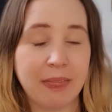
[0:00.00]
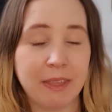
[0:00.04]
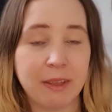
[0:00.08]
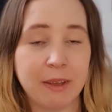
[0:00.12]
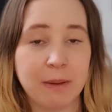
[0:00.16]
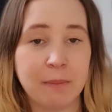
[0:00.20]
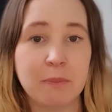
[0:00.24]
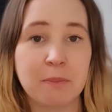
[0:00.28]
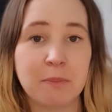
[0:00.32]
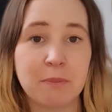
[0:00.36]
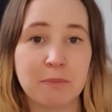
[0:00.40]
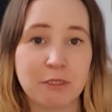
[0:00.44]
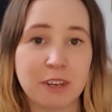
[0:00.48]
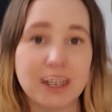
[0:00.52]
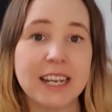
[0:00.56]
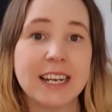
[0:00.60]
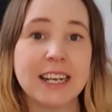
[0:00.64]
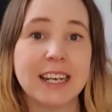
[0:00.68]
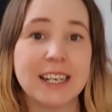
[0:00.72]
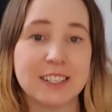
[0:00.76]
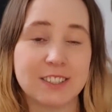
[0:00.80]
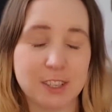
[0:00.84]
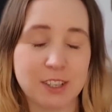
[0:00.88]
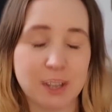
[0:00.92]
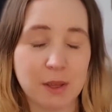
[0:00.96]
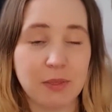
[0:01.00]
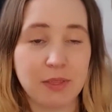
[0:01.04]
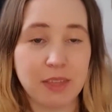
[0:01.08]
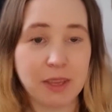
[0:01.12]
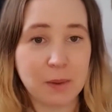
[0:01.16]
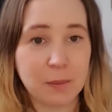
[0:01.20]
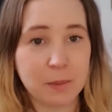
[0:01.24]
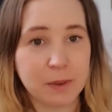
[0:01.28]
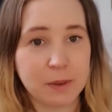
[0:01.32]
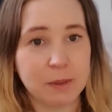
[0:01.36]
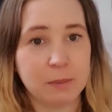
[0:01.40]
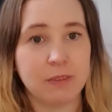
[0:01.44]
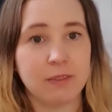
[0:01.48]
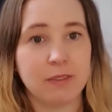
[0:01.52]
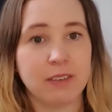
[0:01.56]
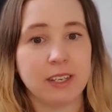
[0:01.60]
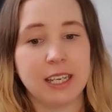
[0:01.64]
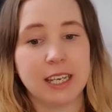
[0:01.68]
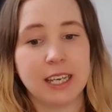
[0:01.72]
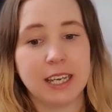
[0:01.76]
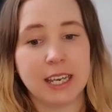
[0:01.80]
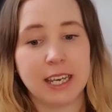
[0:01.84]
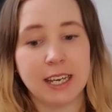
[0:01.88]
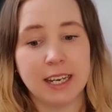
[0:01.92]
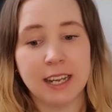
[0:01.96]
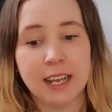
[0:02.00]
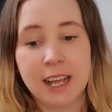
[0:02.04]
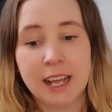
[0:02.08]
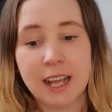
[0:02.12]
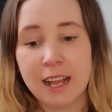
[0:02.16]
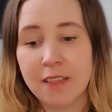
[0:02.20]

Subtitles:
them, really, so they will be vegan.